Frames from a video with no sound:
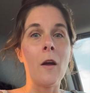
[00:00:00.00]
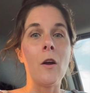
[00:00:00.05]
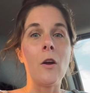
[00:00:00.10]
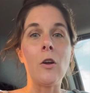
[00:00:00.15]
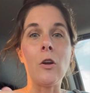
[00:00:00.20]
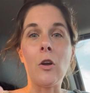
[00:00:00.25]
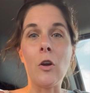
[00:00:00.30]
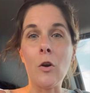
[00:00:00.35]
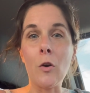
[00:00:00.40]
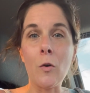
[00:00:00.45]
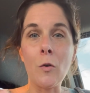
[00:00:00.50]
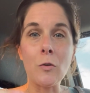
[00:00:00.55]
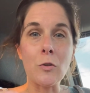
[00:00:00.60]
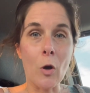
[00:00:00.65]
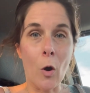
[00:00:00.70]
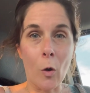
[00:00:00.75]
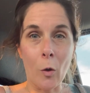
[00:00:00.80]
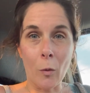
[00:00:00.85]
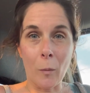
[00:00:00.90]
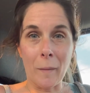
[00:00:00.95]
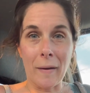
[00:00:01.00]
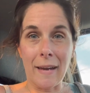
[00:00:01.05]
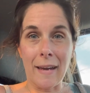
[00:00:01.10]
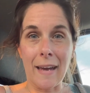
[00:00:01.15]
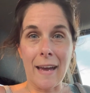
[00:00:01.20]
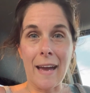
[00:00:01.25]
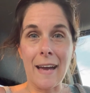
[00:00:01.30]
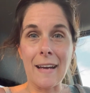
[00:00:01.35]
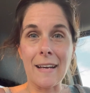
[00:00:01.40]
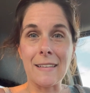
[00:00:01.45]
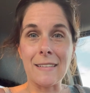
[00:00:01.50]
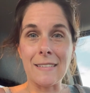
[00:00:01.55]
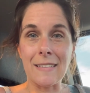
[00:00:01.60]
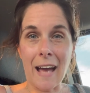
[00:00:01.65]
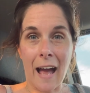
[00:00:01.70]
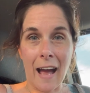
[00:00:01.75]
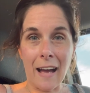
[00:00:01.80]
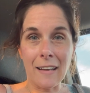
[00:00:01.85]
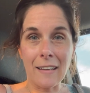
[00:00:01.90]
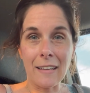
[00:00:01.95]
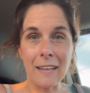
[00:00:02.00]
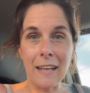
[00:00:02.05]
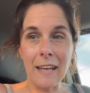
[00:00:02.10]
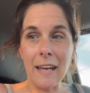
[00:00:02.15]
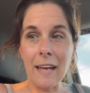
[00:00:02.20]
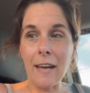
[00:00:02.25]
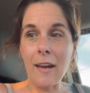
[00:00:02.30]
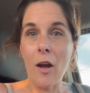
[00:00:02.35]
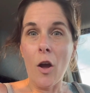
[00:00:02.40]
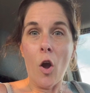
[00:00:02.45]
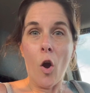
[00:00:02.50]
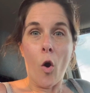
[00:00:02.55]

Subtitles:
you told me exactly